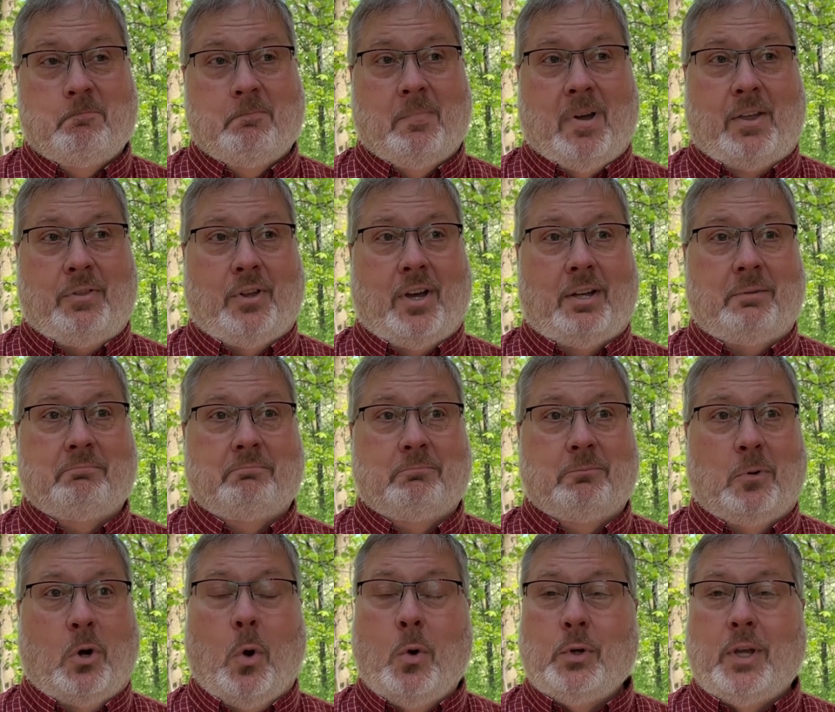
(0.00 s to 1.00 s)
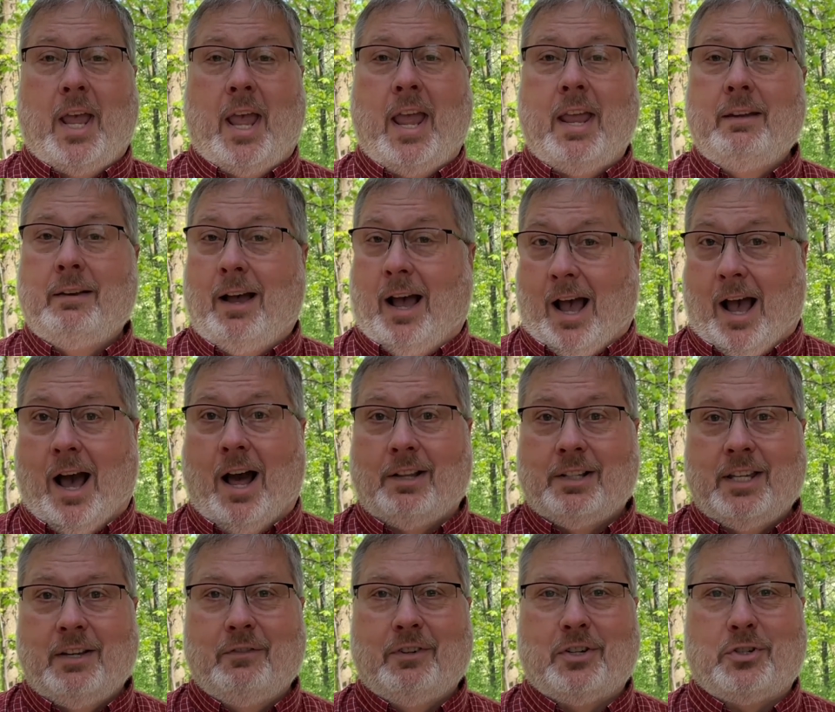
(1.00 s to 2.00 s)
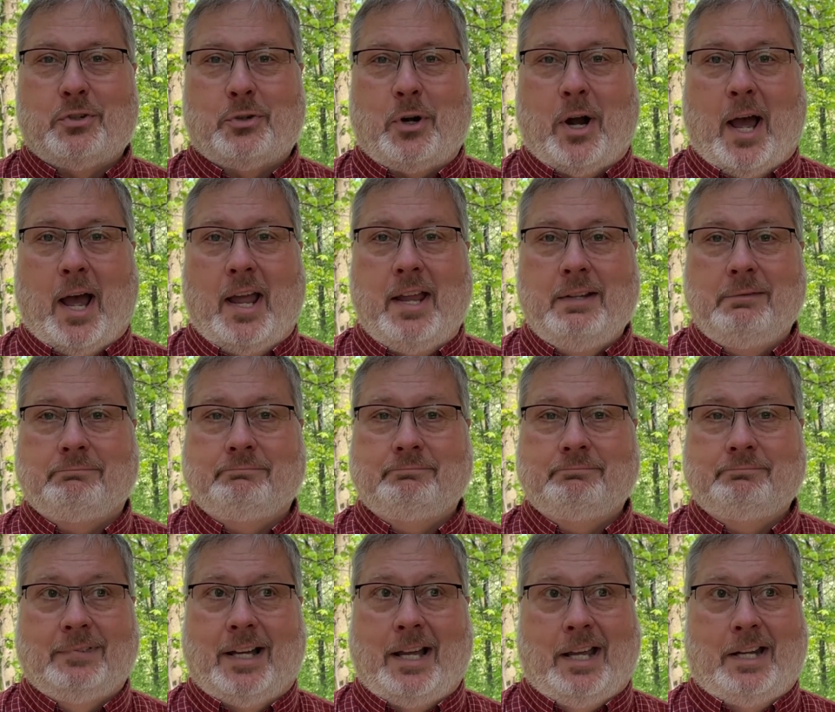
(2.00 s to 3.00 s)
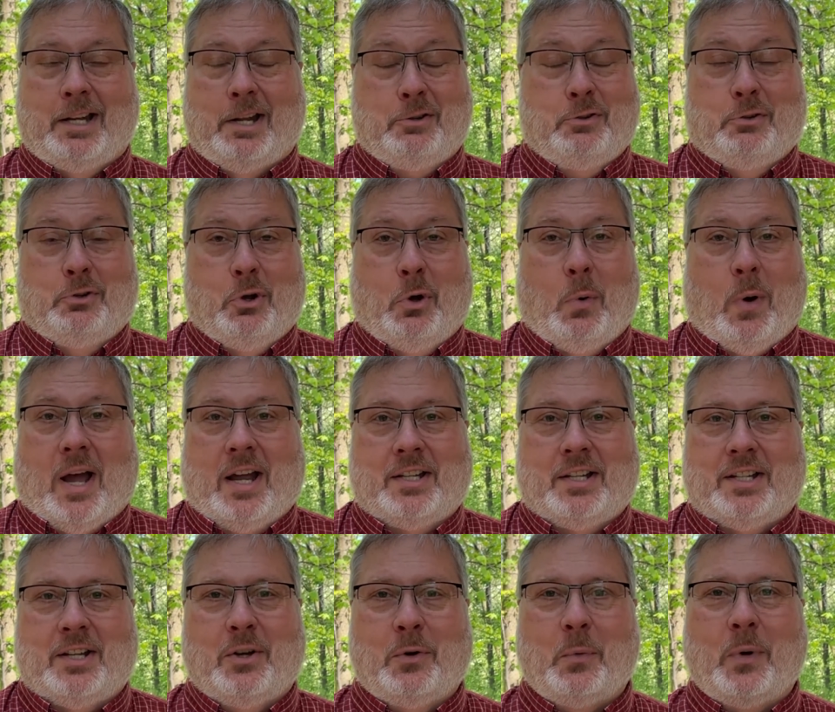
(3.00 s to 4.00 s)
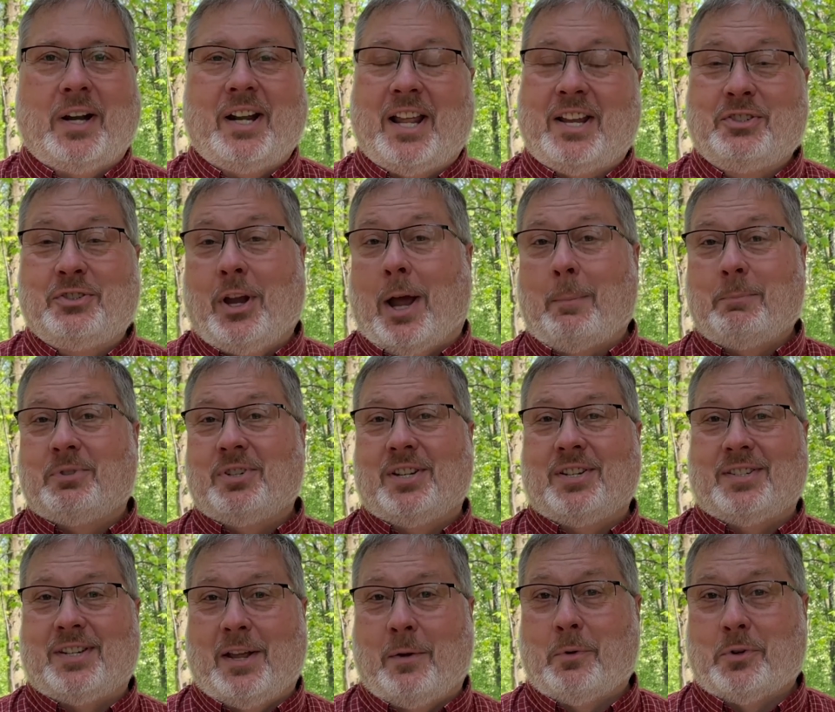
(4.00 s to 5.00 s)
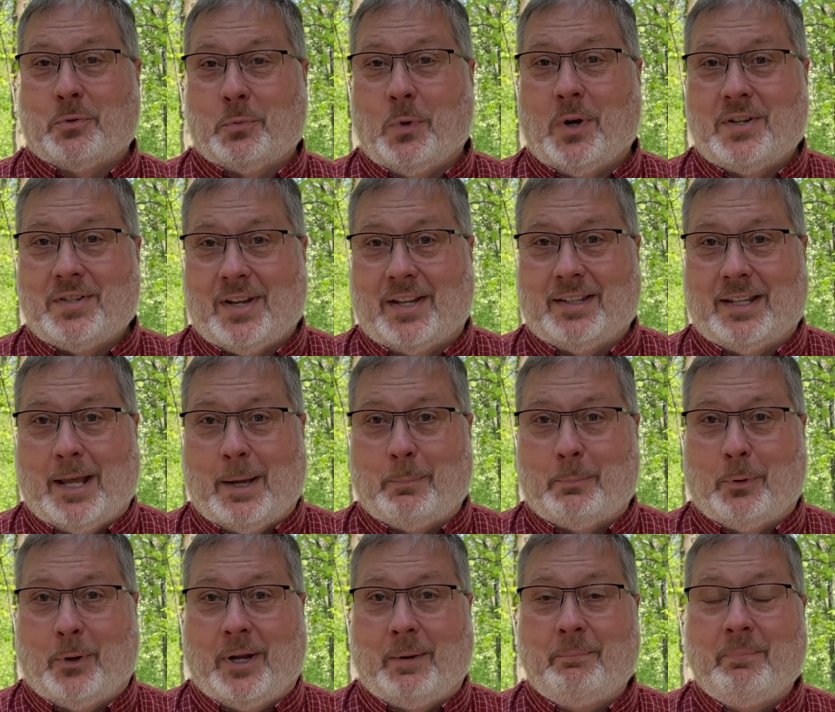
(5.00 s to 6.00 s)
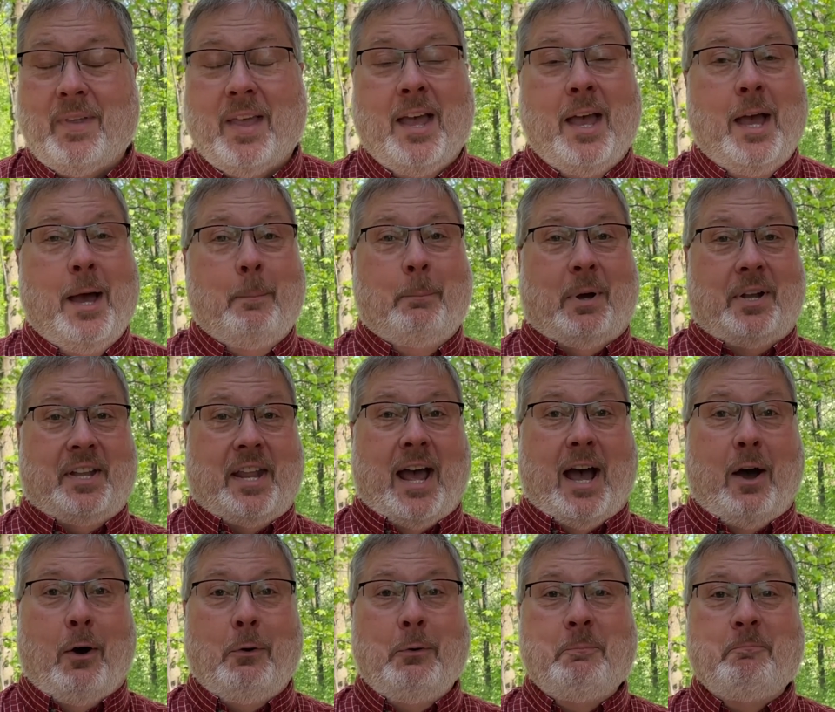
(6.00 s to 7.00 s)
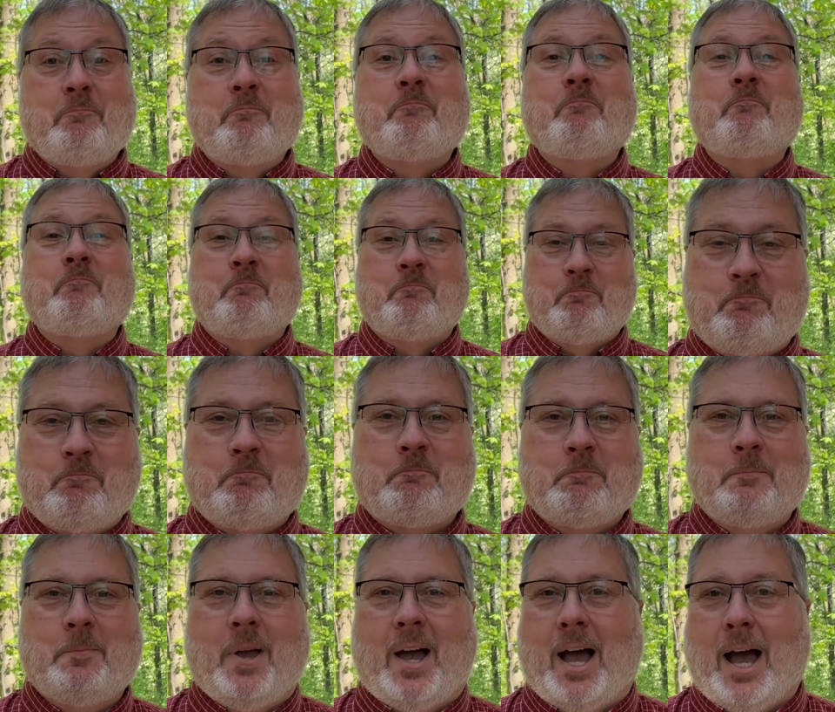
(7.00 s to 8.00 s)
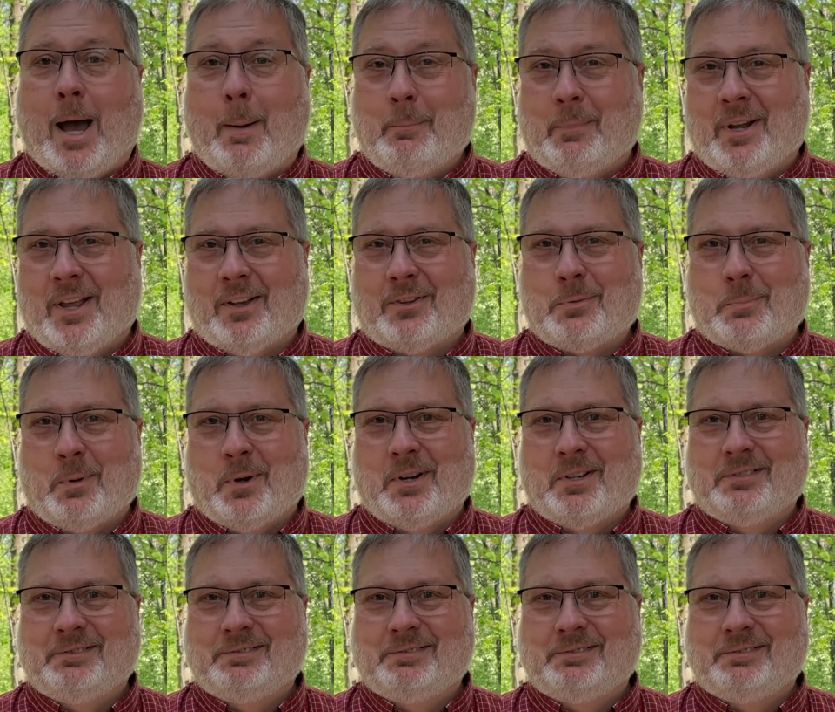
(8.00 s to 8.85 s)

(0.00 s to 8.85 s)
I thought, okay, I'll give it a try. I had no idea what a chopped cheese sandwich was at that point, but now I'm an expert.